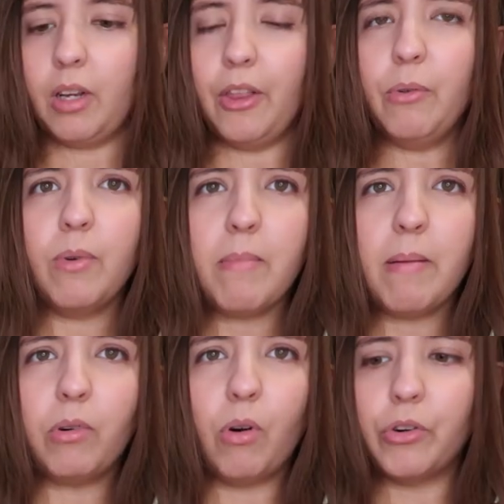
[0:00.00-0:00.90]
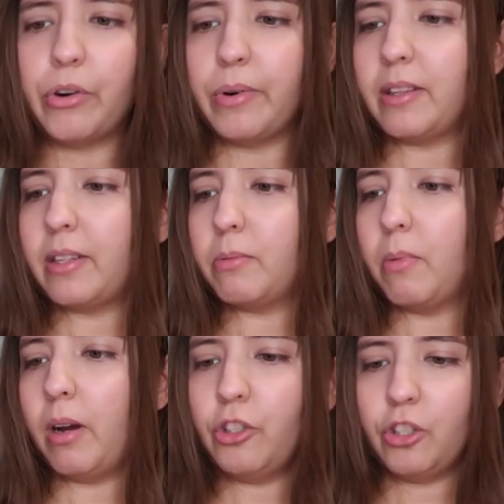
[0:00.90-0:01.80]
I don't remember ordering this
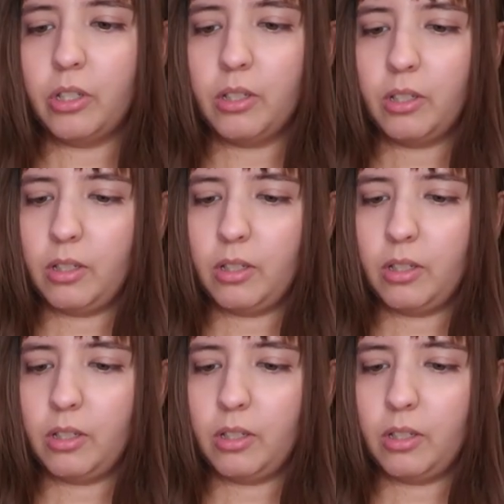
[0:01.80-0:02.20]
much.